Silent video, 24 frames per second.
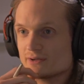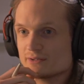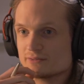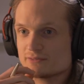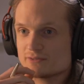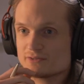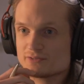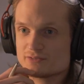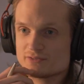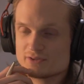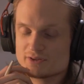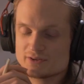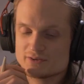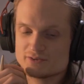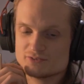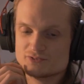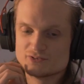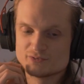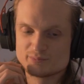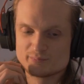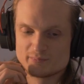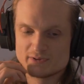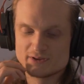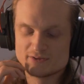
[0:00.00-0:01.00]
The thing that
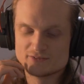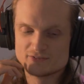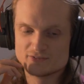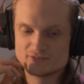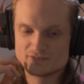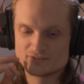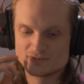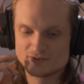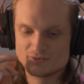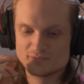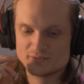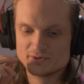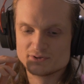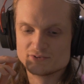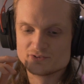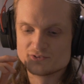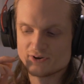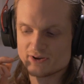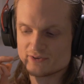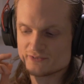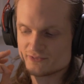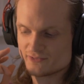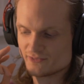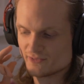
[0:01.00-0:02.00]
just makes it so
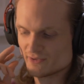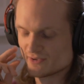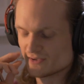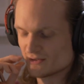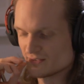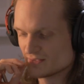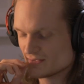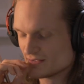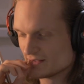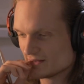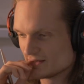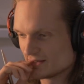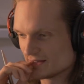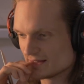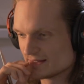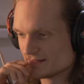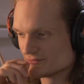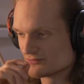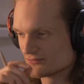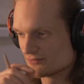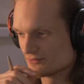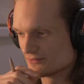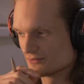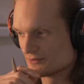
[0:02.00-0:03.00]
interesting
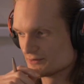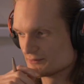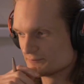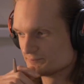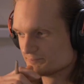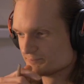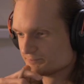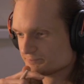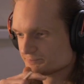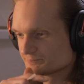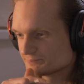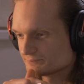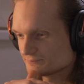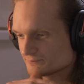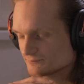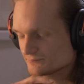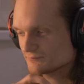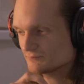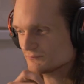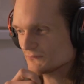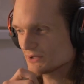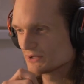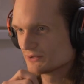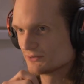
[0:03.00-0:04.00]
is that
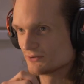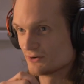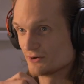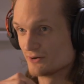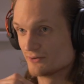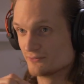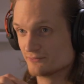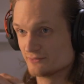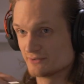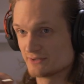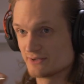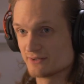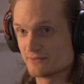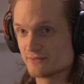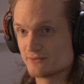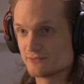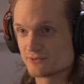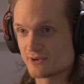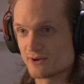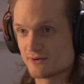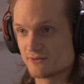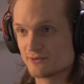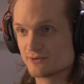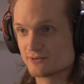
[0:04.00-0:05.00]
not only are these
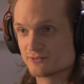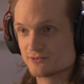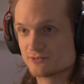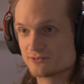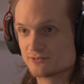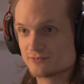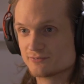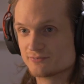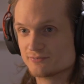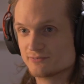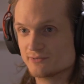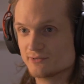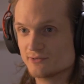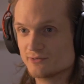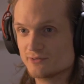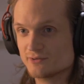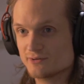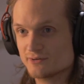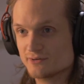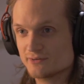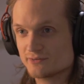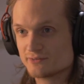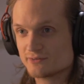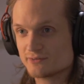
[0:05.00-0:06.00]
characters
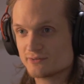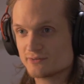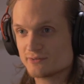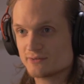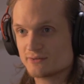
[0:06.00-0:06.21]
flawed,